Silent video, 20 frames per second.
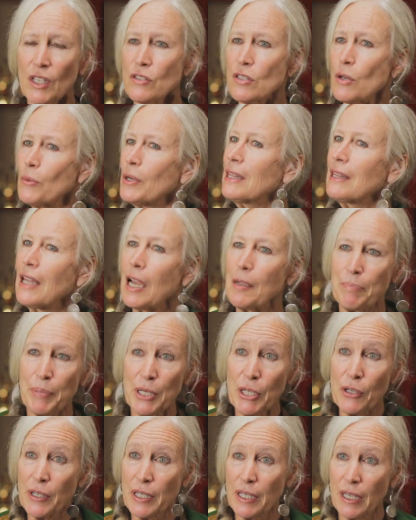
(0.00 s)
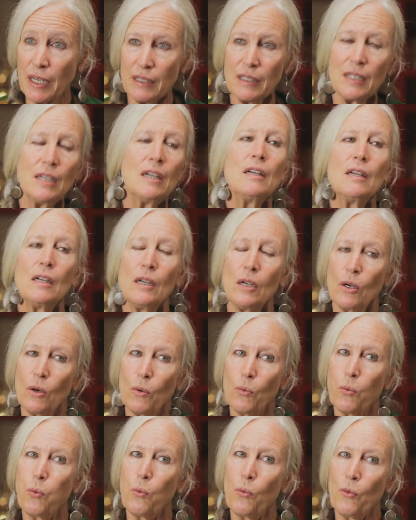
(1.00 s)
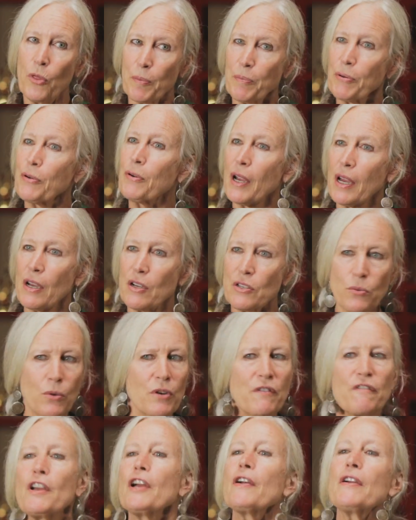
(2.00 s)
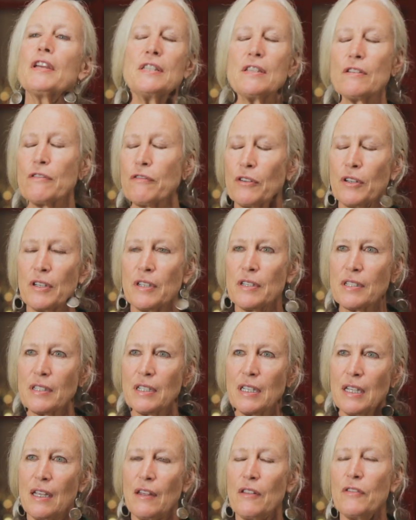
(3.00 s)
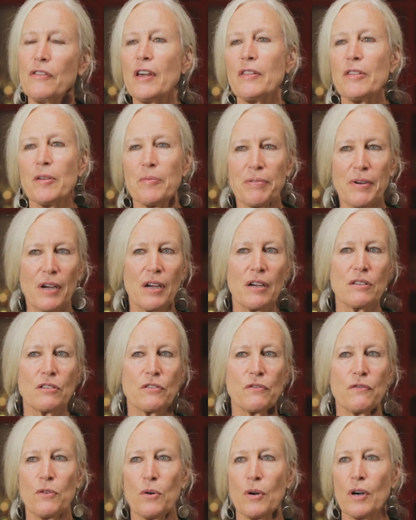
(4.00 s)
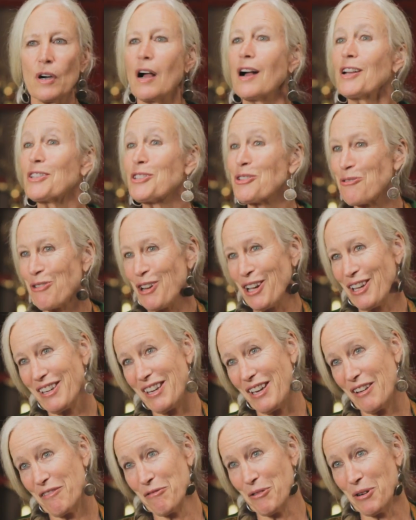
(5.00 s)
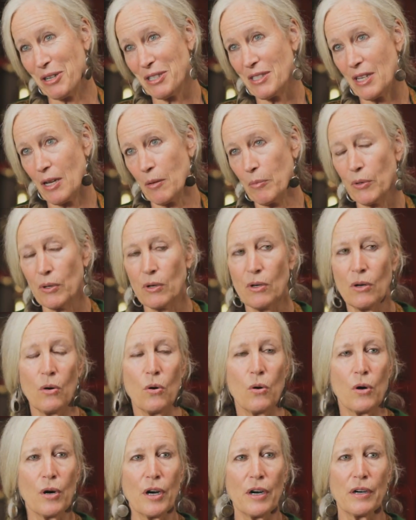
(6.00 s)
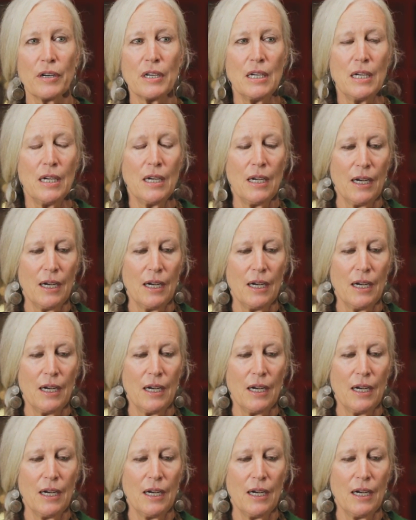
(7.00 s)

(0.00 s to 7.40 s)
So in Liberia, the prayers were very different than the prayers for Australia, for example, or